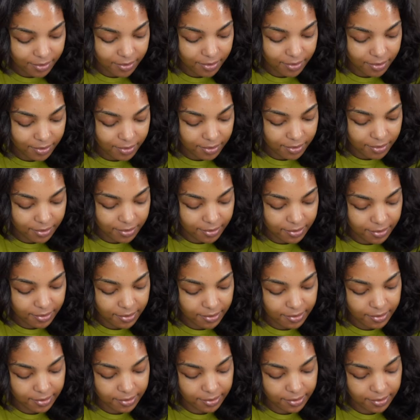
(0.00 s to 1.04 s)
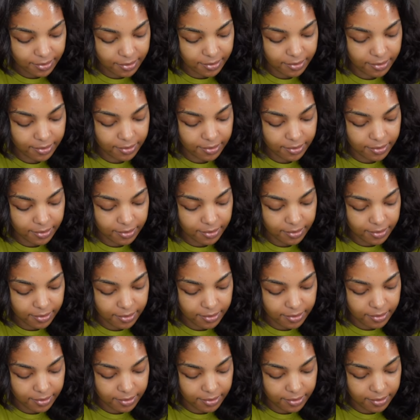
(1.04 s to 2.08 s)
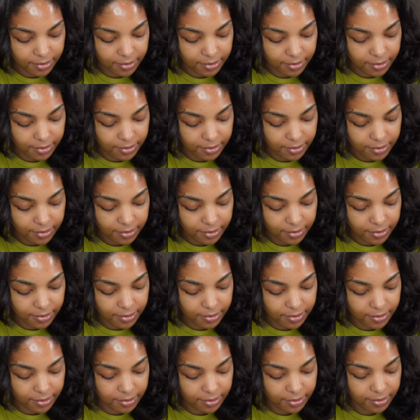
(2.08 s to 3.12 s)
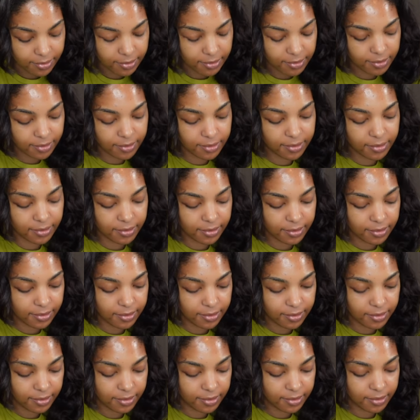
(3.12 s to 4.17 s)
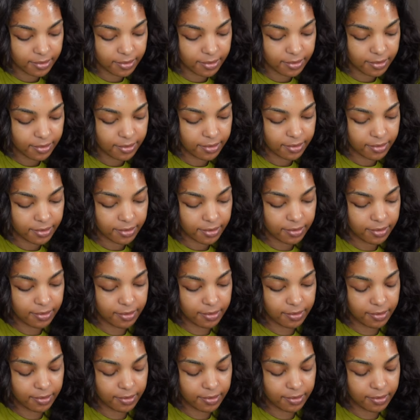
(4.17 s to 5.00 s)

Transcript: No one is speaking in this clip.